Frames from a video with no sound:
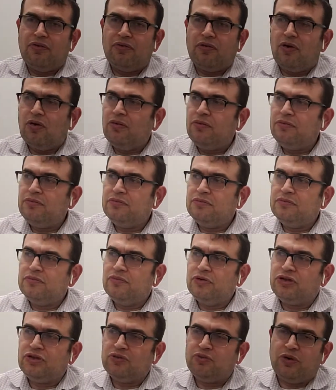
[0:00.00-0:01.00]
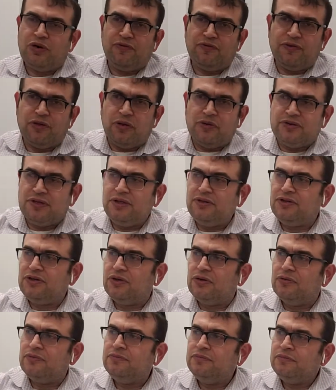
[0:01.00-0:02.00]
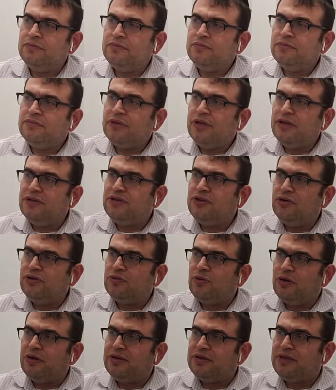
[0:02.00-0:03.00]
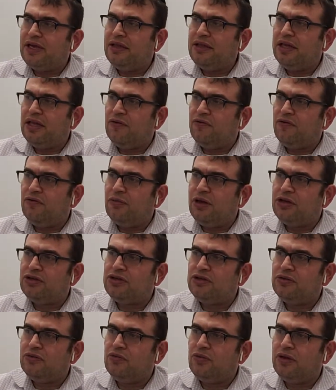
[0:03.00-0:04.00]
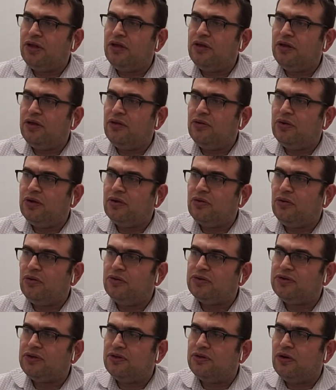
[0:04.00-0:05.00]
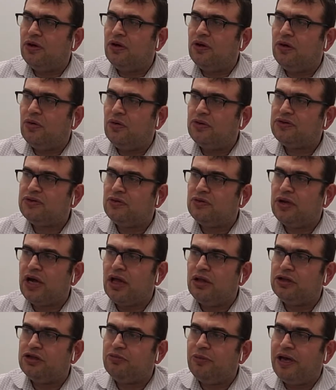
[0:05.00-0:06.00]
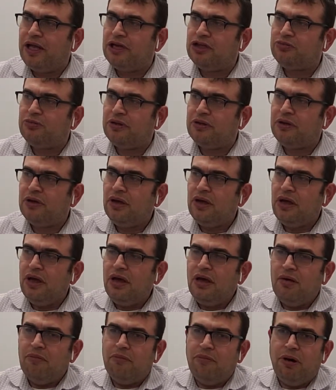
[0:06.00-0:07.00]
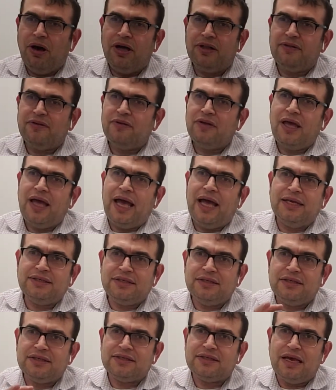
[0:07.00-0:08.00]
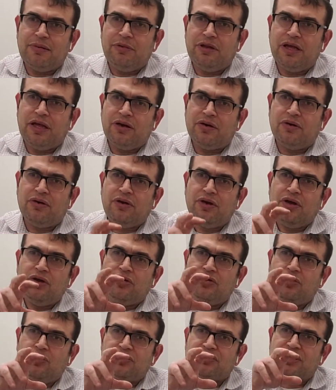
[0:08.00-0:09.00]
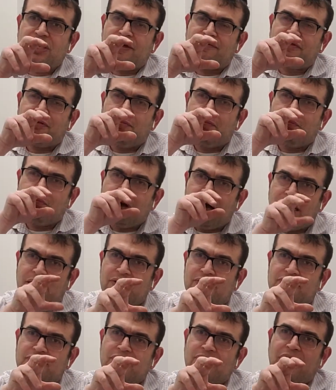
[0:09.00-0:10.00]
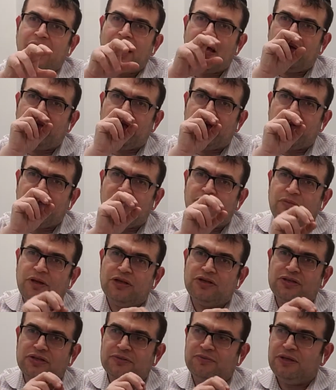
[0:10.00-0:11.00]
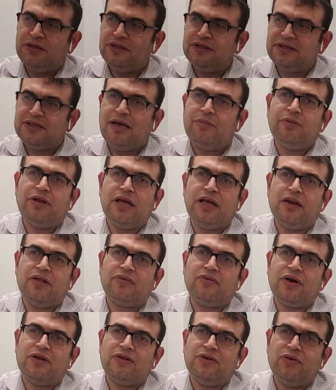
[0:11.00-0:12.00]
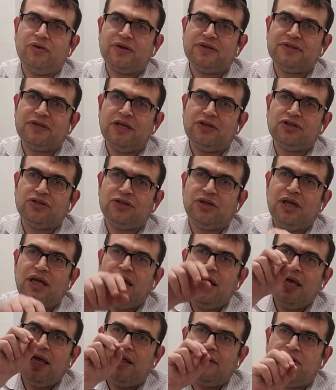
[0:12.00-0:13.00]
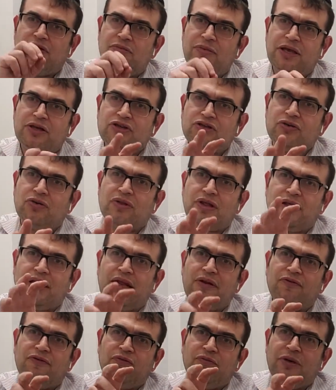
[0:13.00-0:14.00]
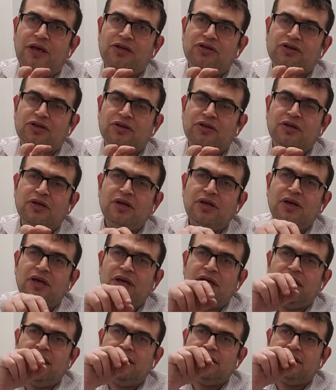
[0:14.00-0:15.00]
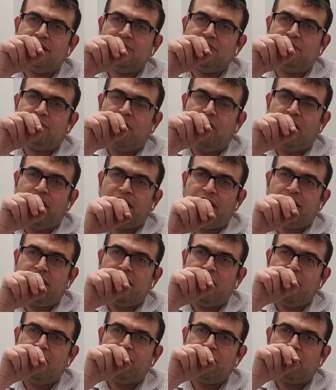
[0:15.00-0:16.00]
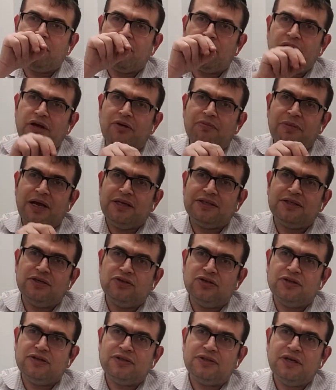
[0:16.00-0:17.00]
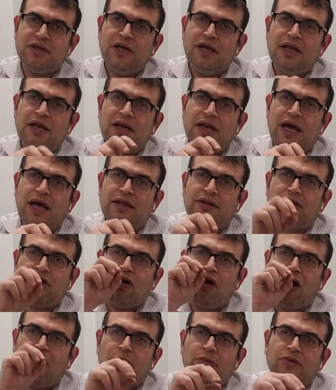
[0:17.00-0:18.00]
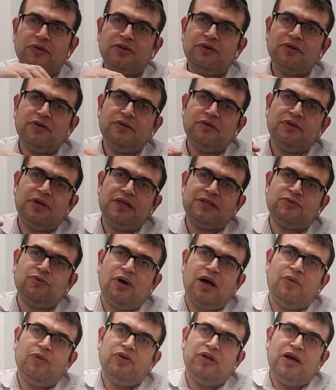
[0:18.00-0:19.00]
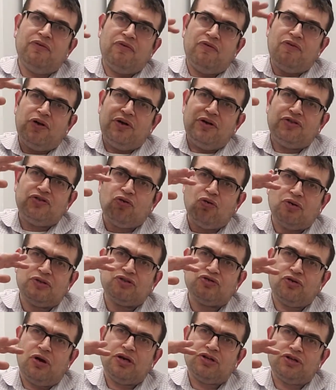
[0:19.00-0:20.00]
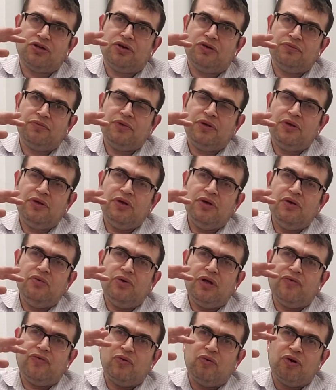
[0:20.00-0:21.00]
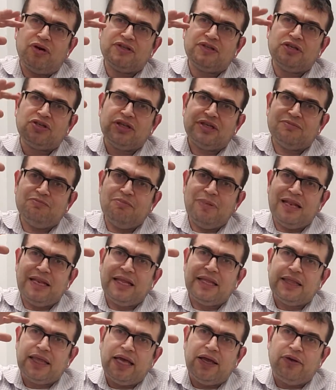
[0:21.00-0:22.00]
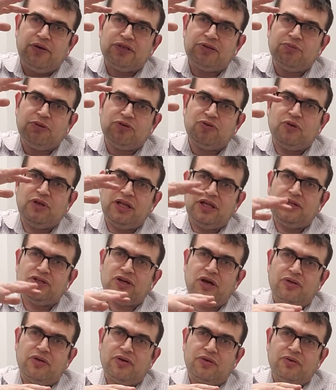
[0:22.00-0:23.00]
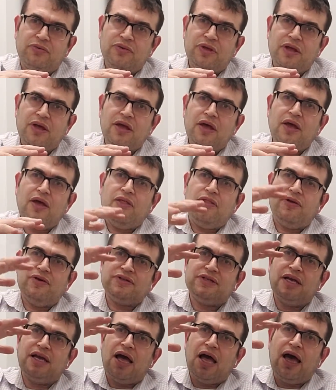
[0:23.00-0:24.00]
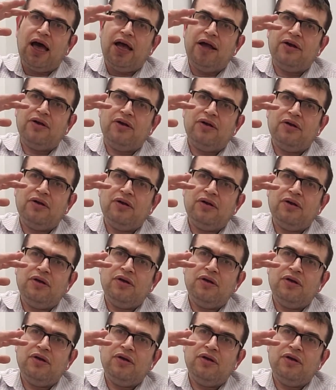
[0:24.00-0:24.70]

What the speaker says: role, which is where it flows into, is used when sending information within the unit, also knowledge management. But as a disseminator, you also have to monitor how that information is being disseminated throughout the organization and to make sure that that information is imparted through clear messages, not garbled. That's why when you have a very tall structure, and when an organization has many layers between each other, there's a higher